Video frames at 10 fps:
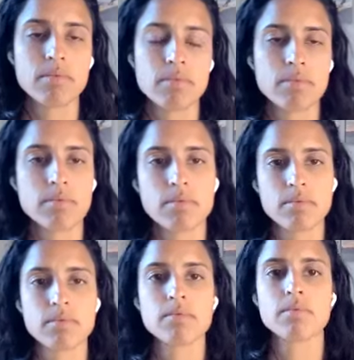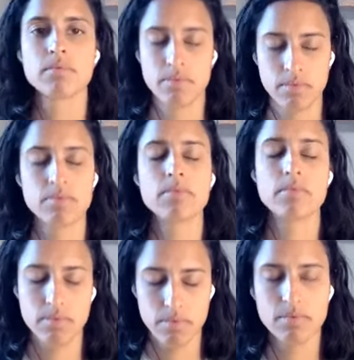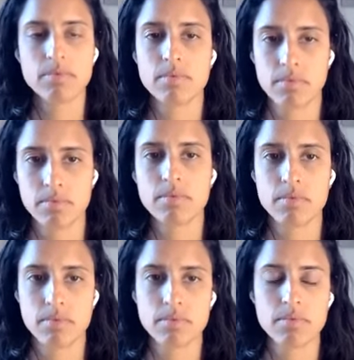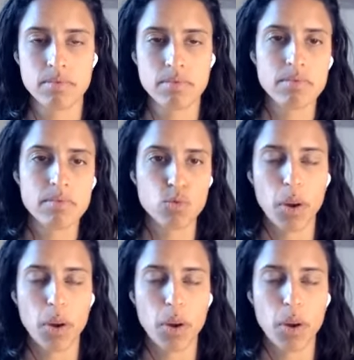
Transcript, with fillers: caused this allergy to exist within this family where